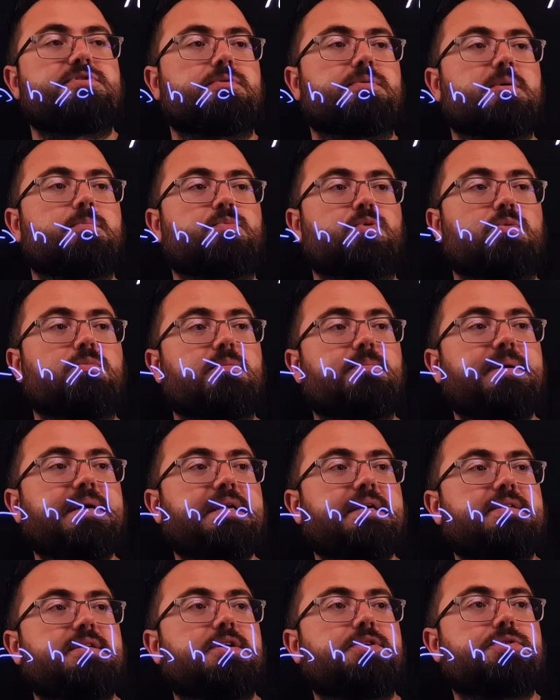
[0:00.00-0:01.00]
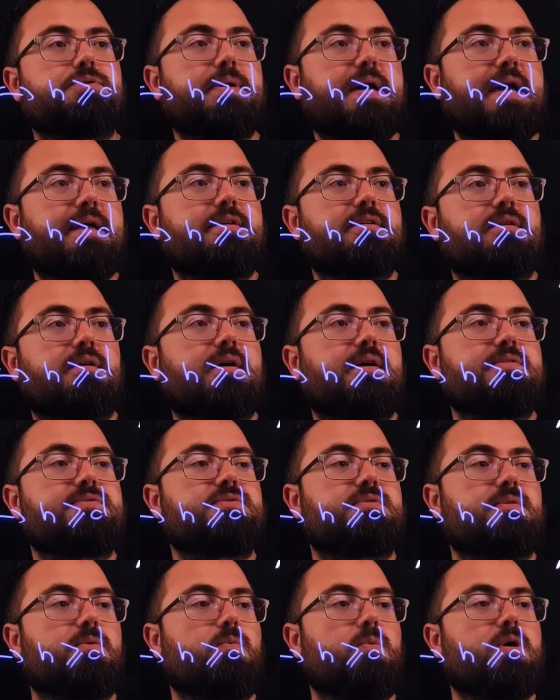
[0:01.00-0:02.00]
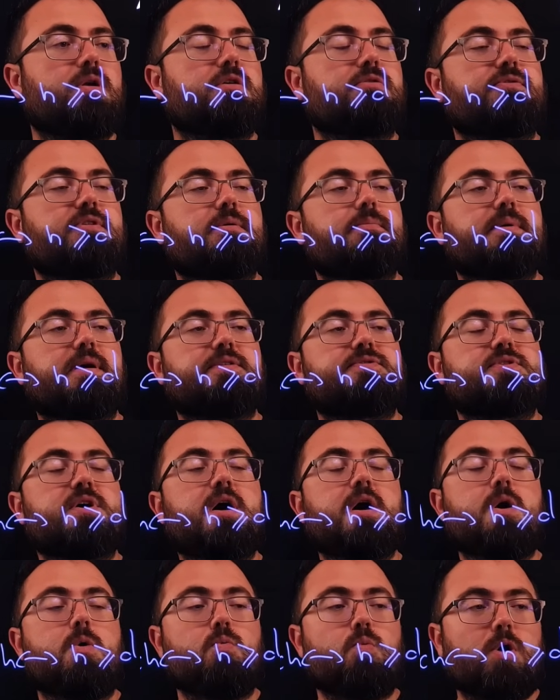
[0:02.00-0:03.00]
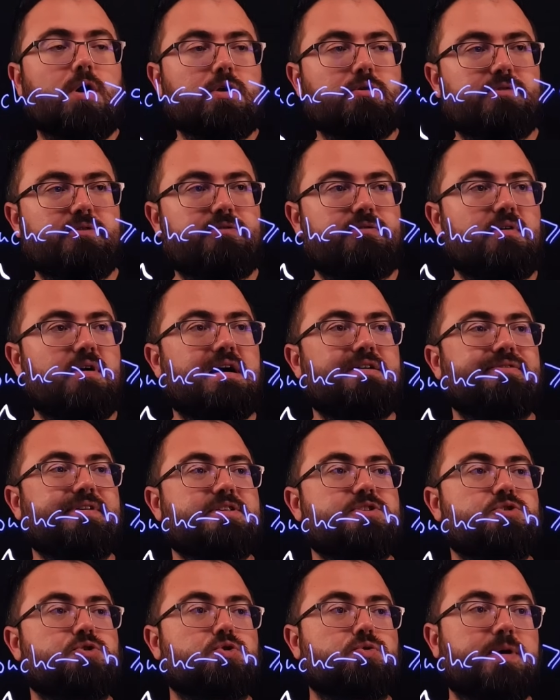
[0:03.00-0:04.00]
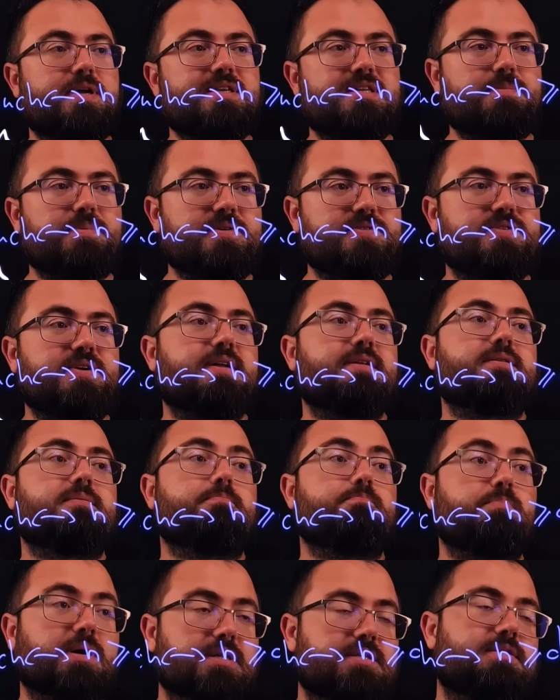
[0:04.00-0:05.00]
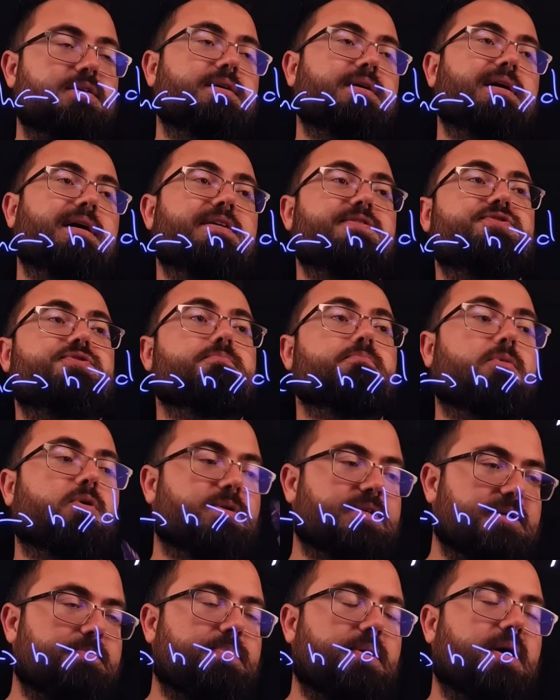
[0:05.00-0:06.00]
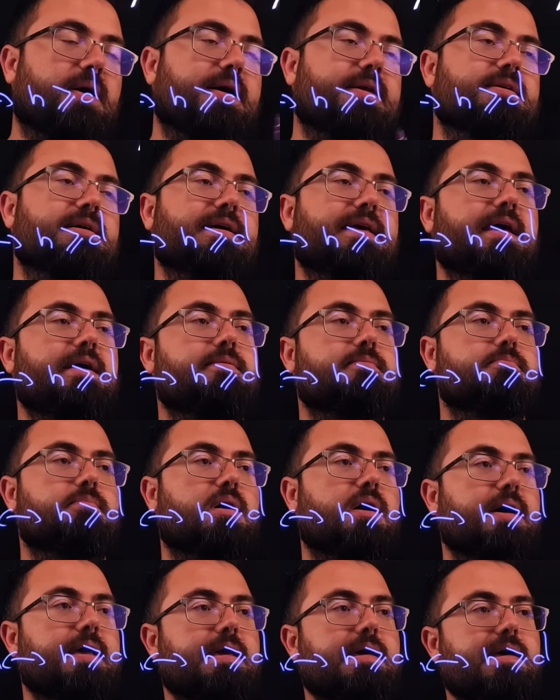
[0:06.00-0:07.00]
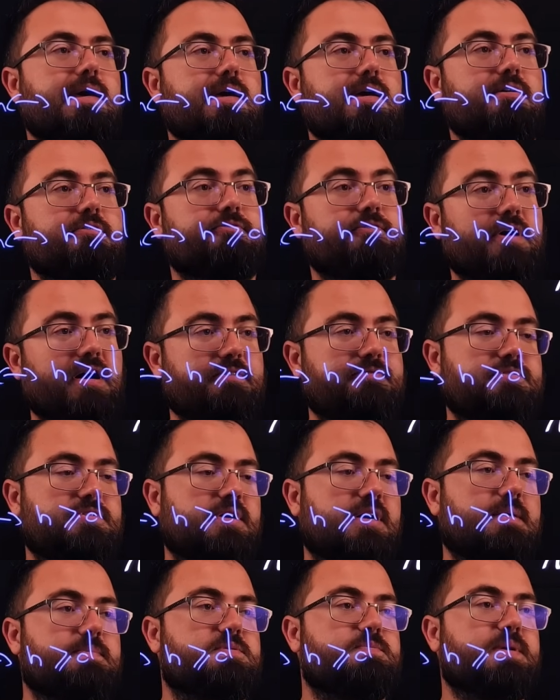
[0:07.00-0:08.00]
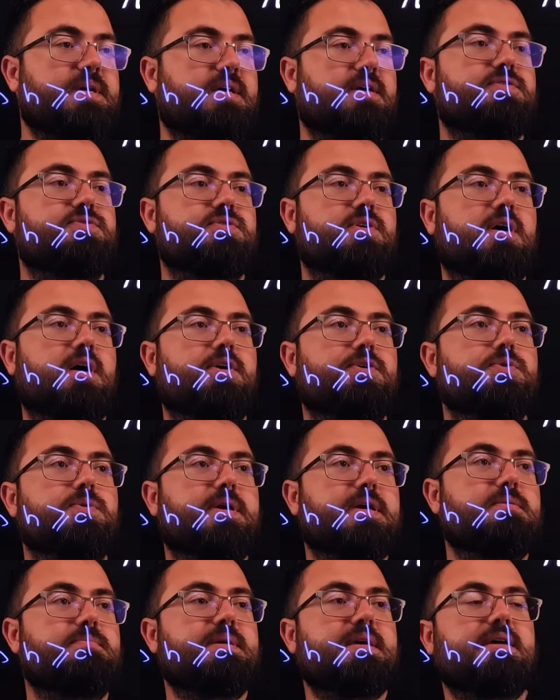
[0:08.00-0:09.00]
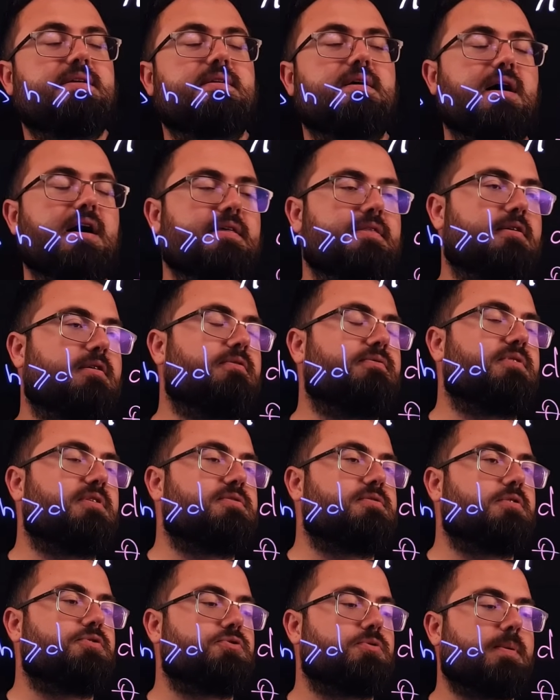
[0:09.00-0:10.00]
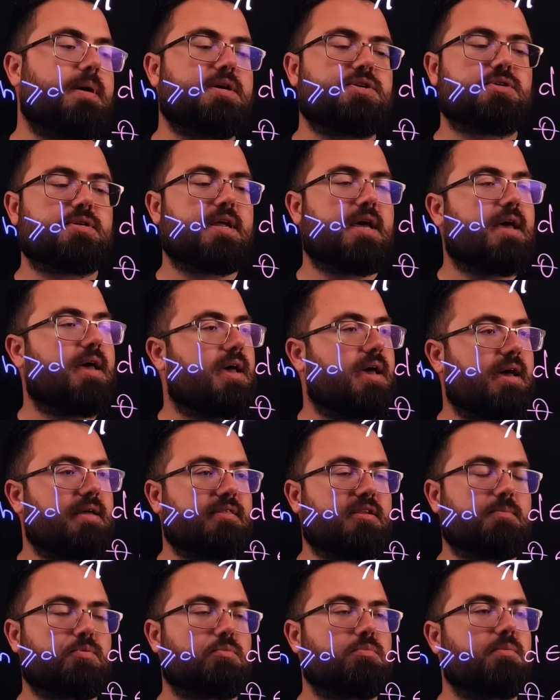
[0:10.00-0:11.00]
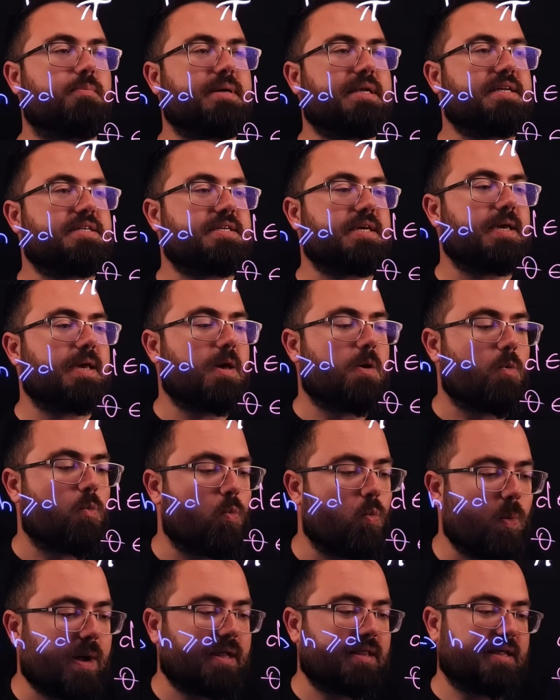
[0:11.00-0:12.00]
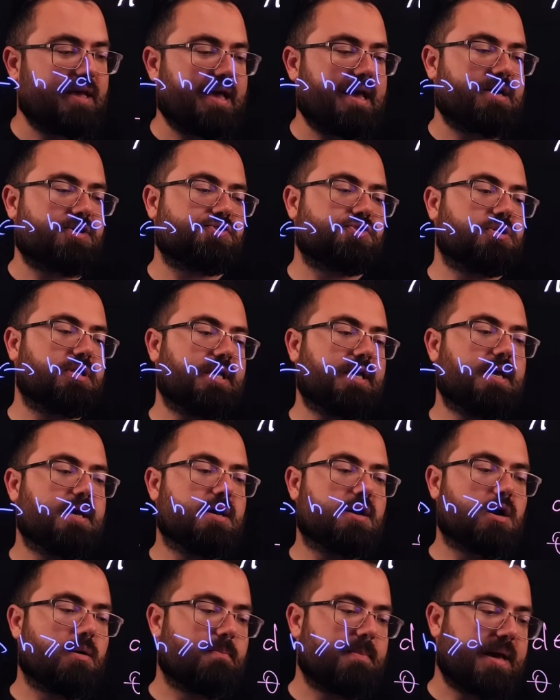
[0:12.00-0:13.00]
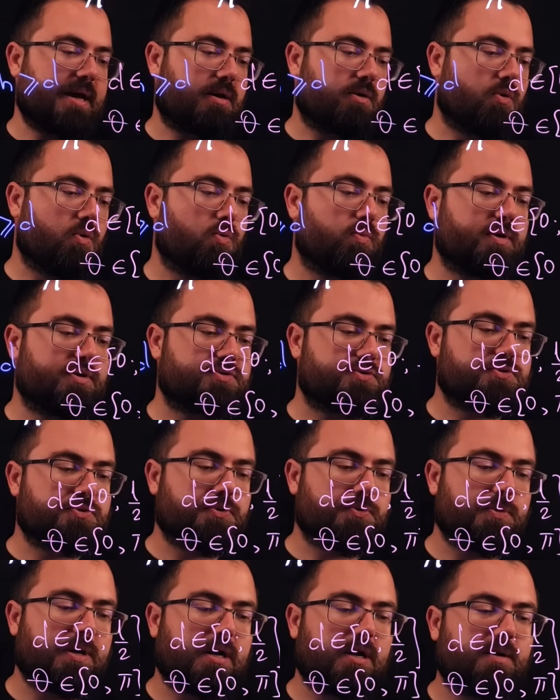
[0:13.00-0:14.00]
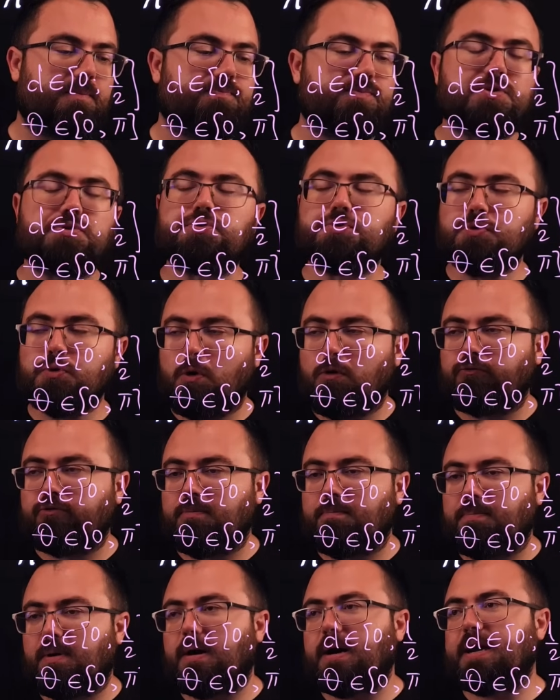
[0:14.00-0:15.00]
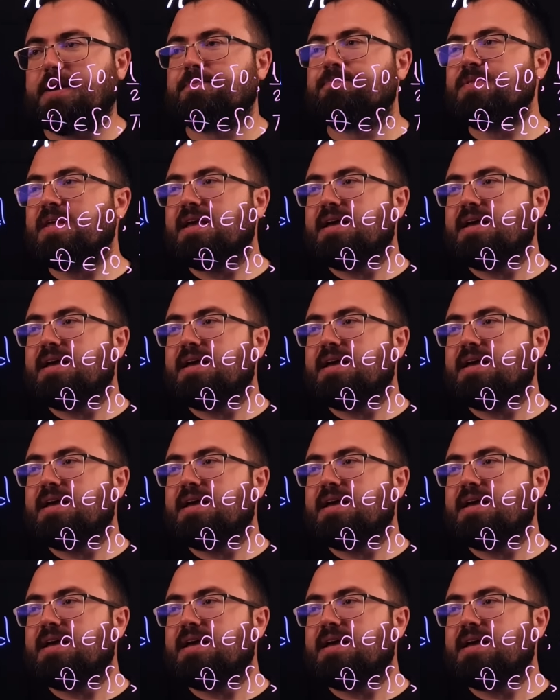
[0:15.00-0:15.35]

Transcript: So the probability to analyze one of them, it's 1 over 5, it's 20%. But it's multiplied again by 5 times because uh, you can be in either of the situation and the probability will actually come back always to um, 2 over pi.